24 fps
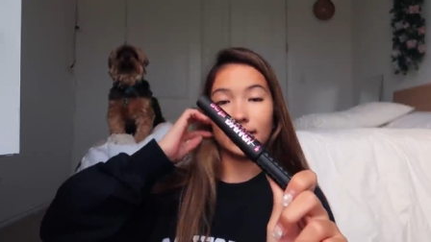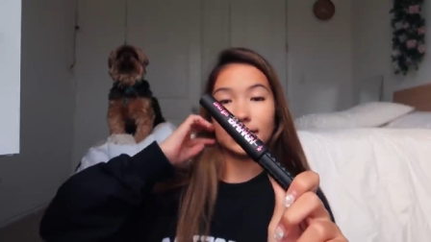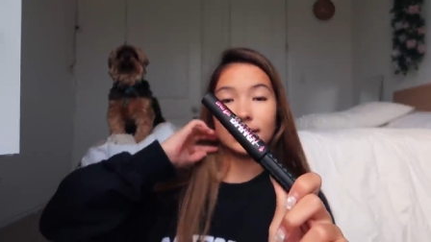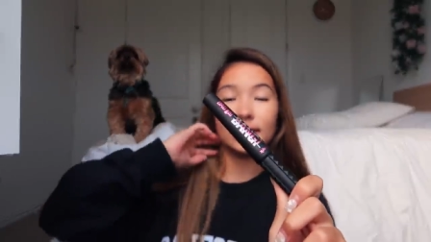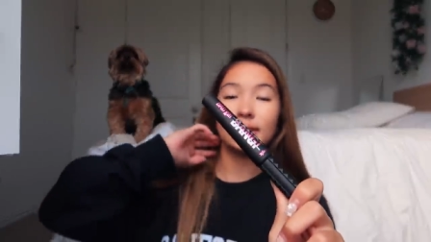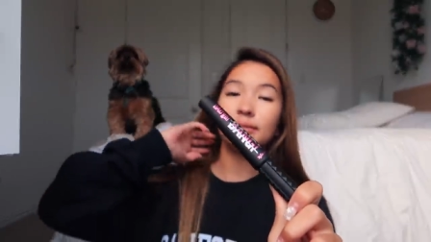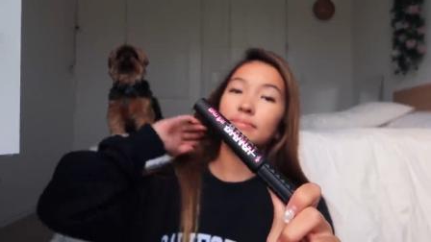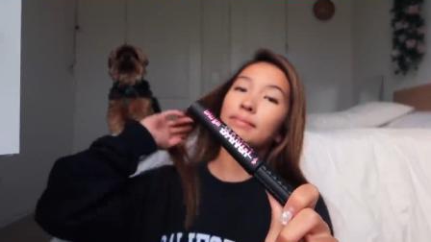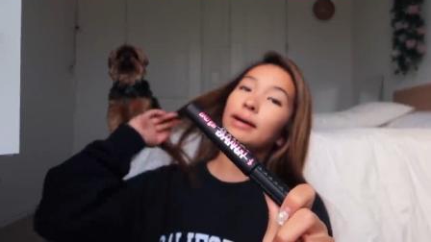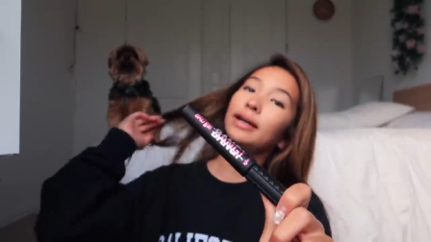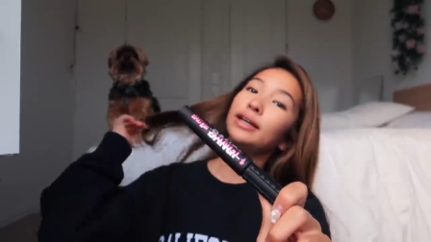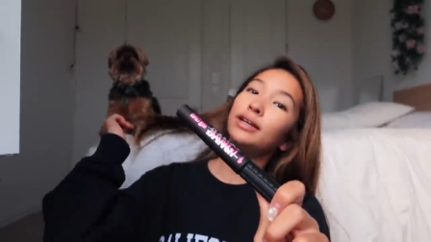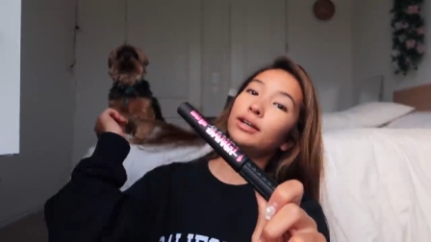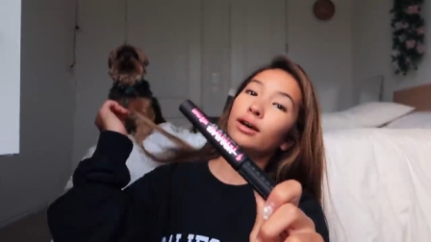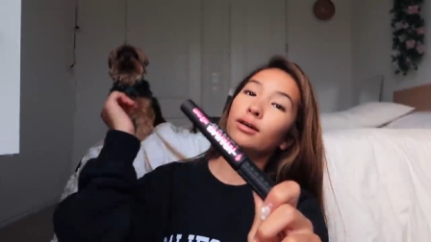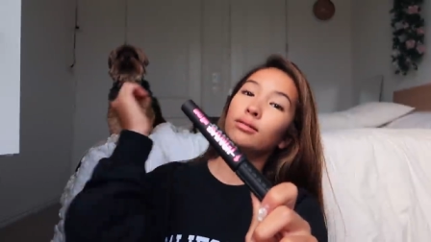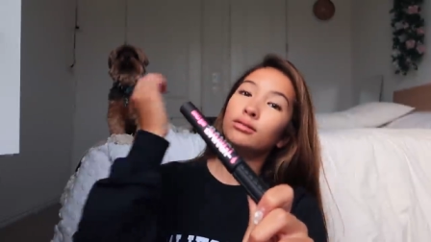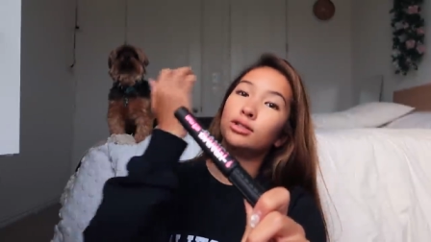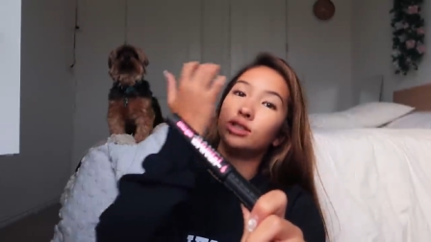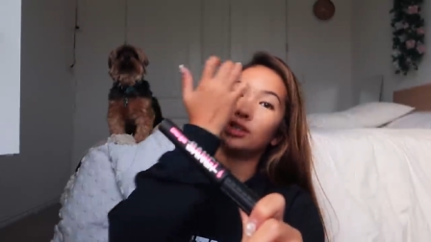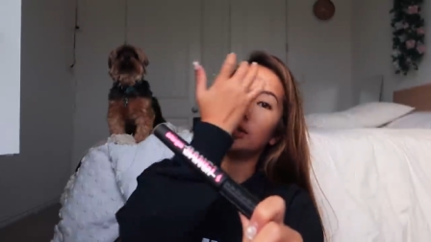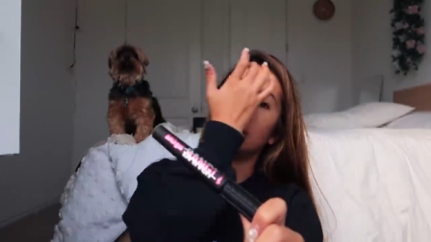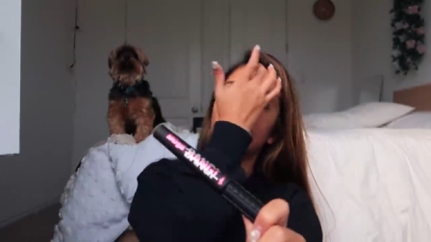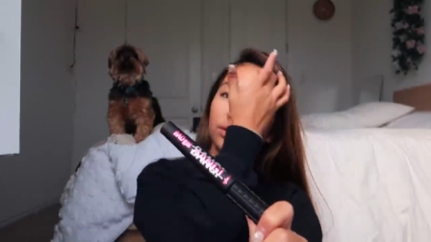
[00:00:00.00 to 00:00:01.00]
This is my
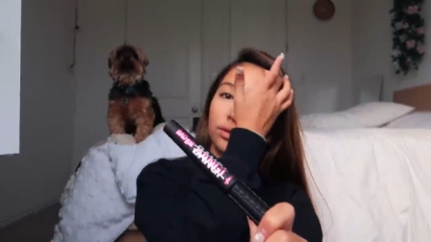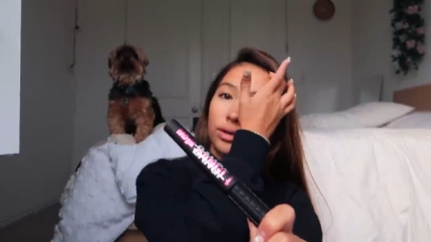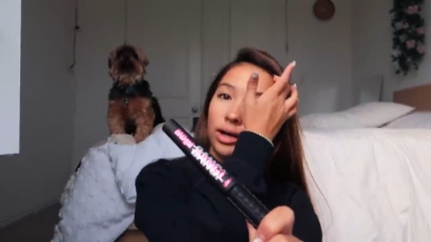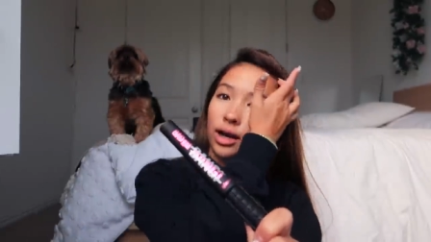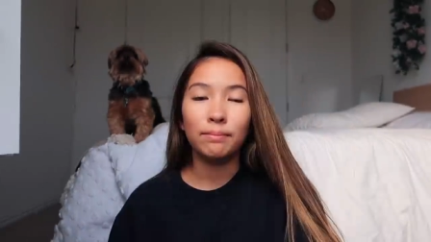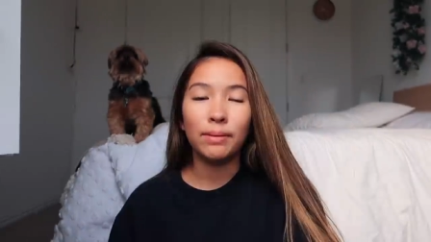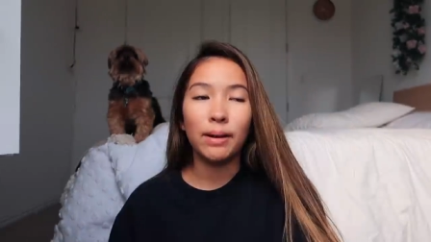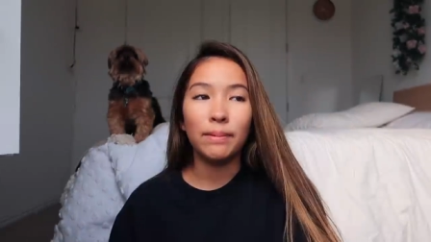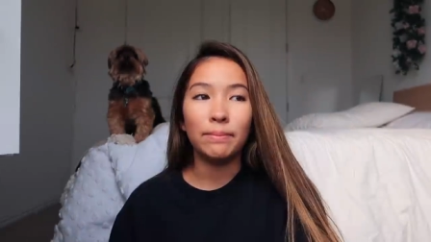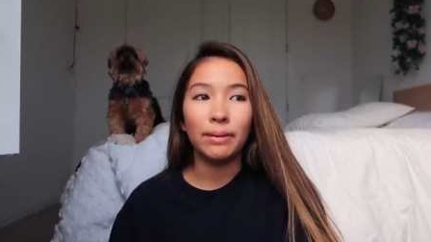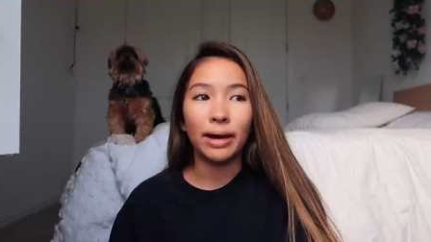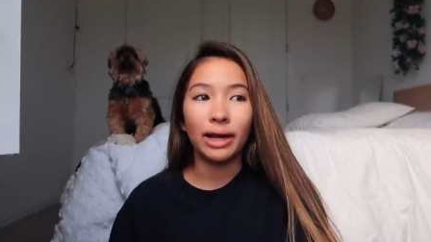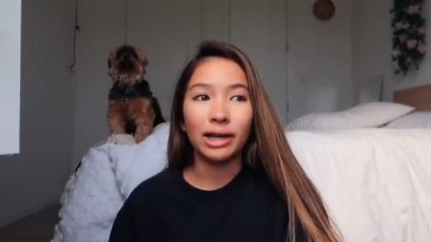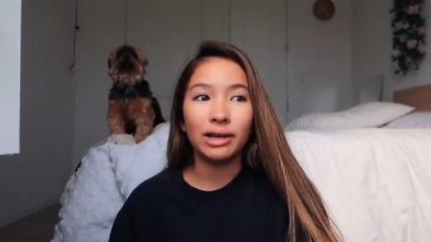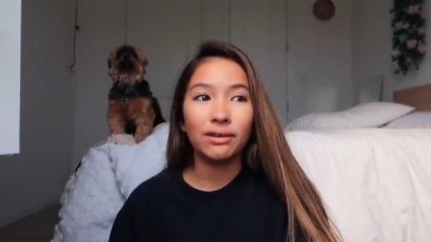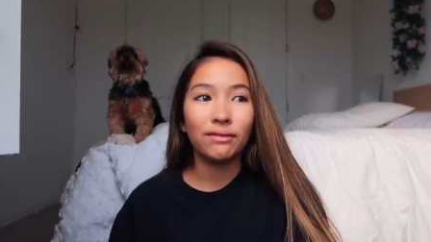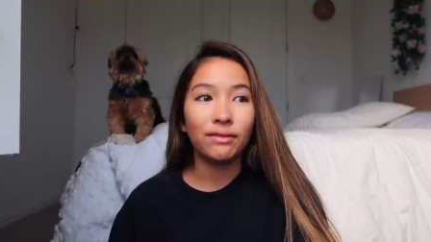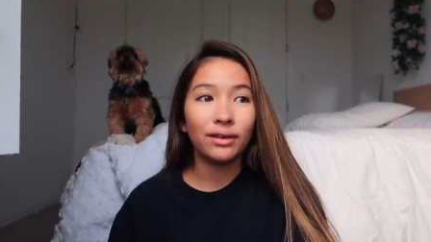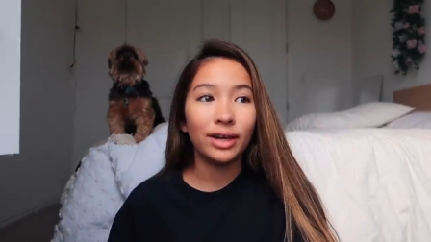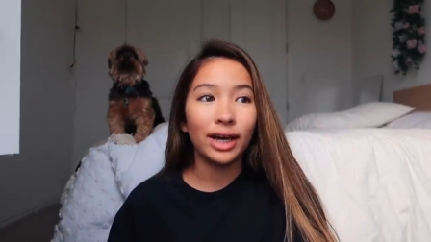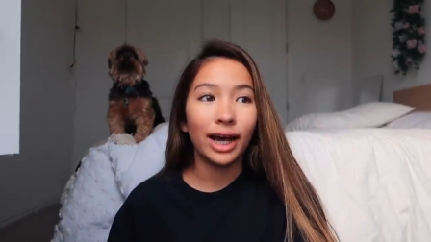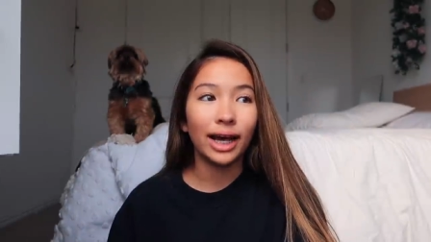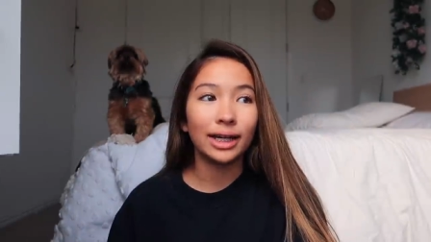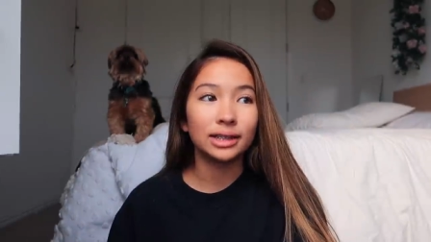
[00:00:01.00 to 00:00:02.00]
go-to, but
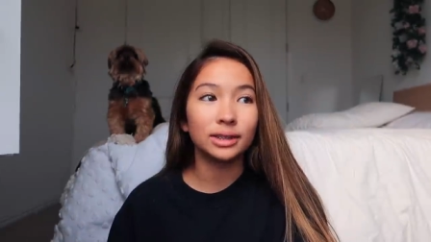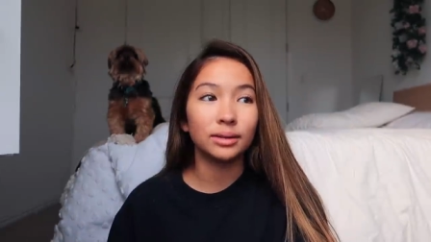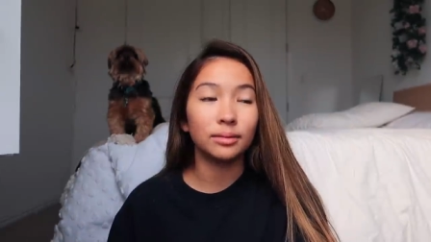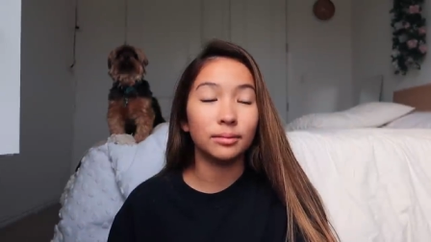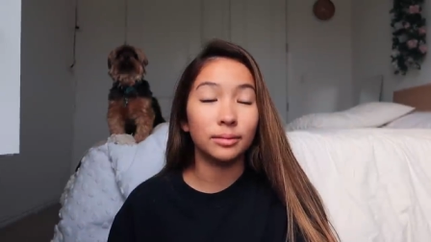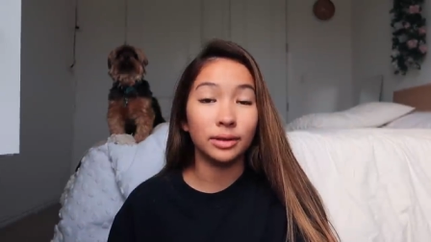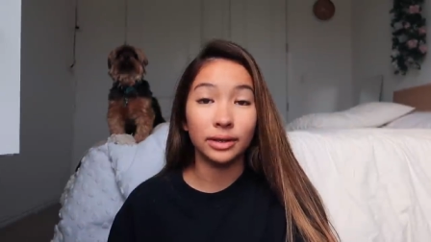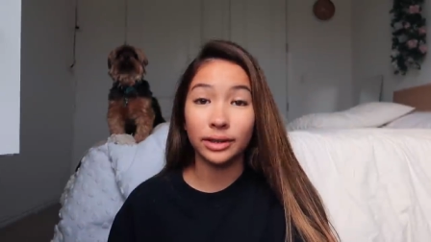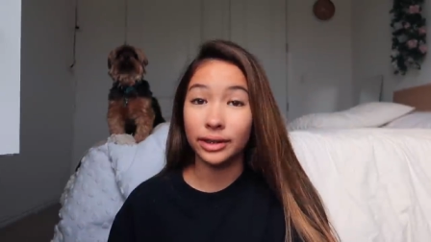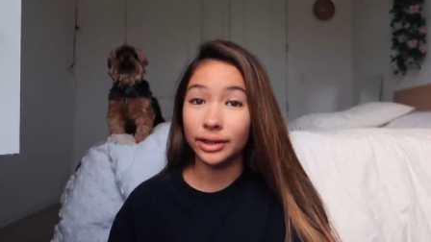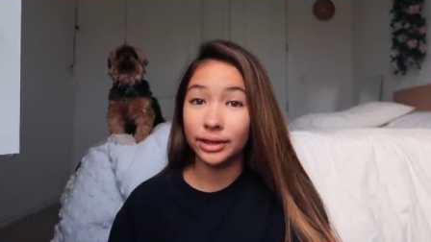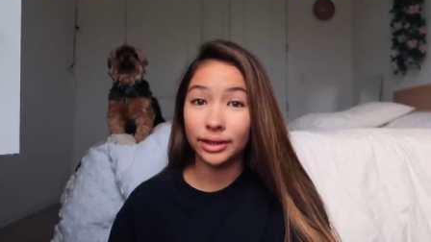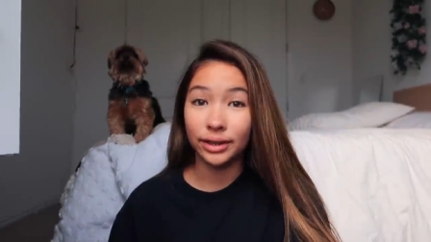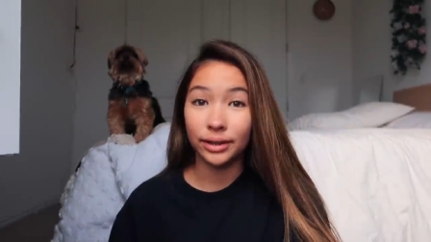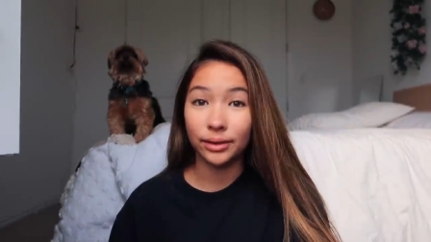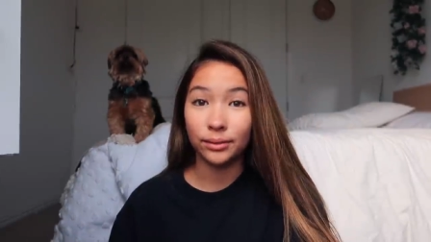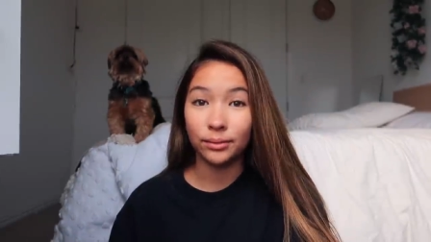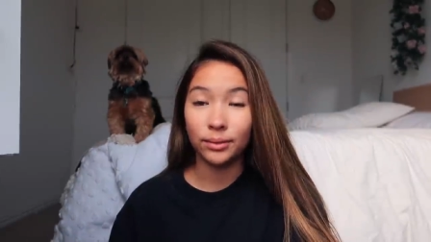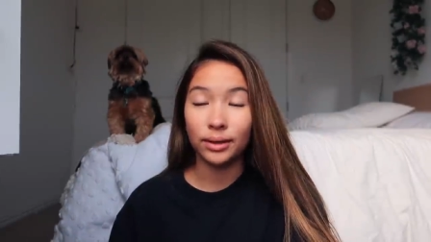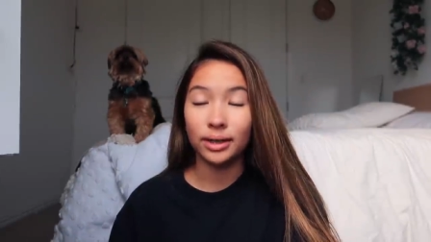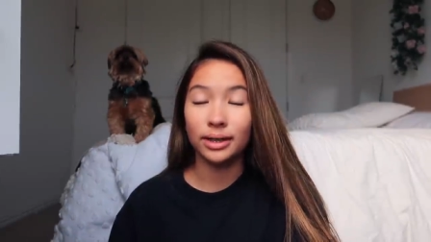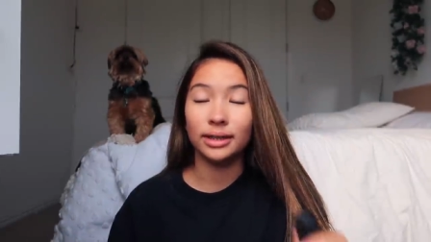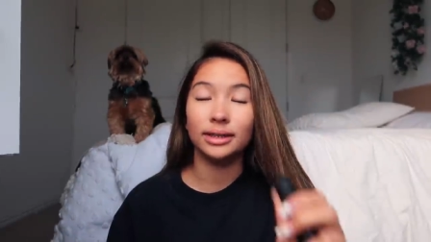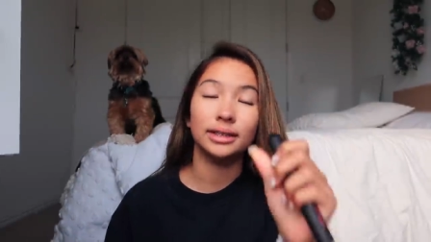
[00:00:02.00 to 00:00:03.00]
Benefit has some really good
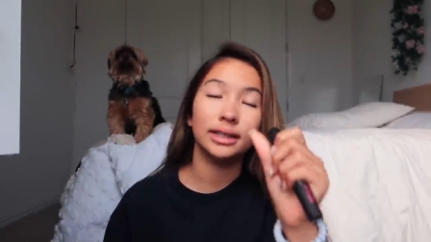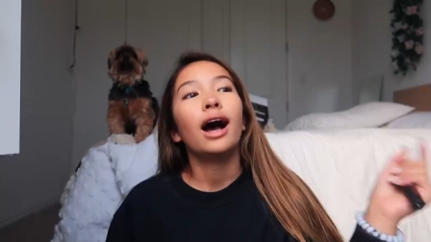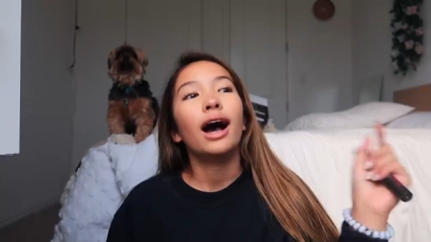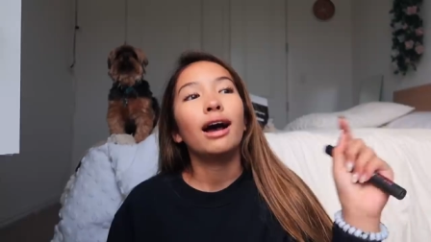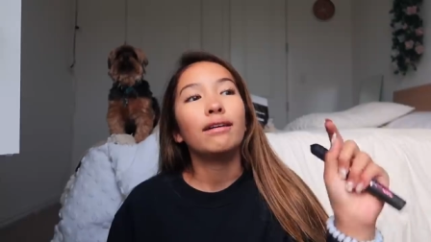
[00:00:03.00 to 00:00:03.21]
ones.